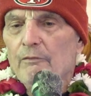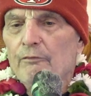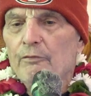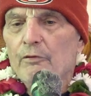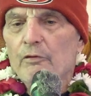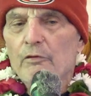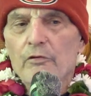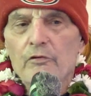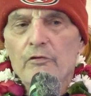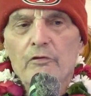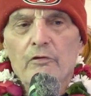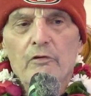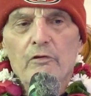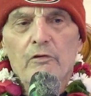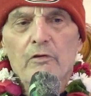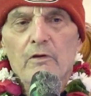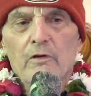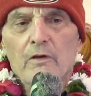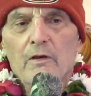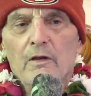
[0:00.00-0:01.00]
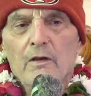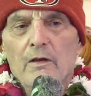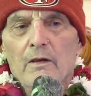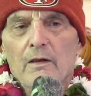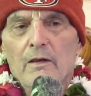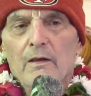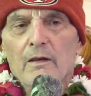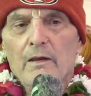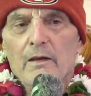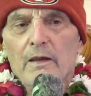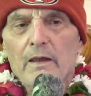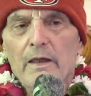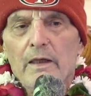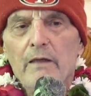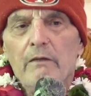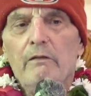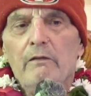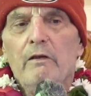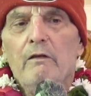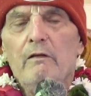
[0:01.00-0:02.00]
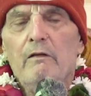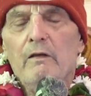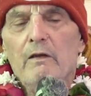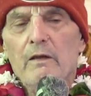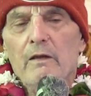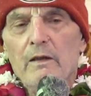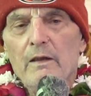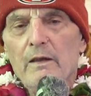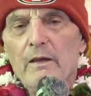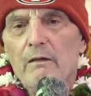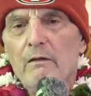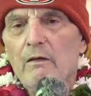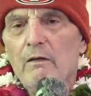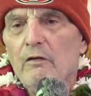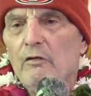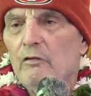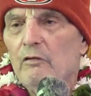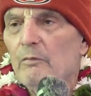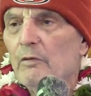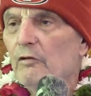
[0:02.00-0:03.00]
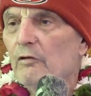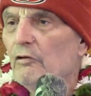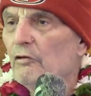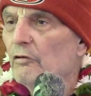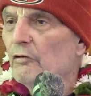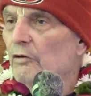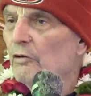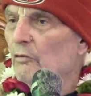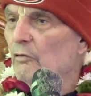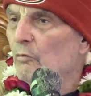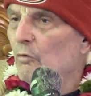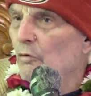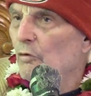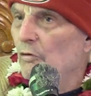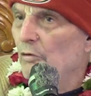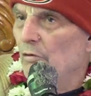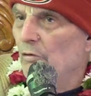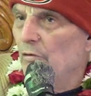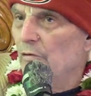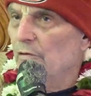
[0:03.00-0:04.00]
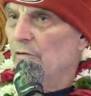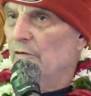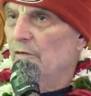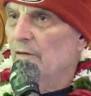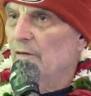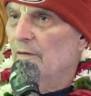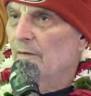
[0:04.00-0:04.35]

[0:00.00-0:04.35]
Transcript: first entity in this material world,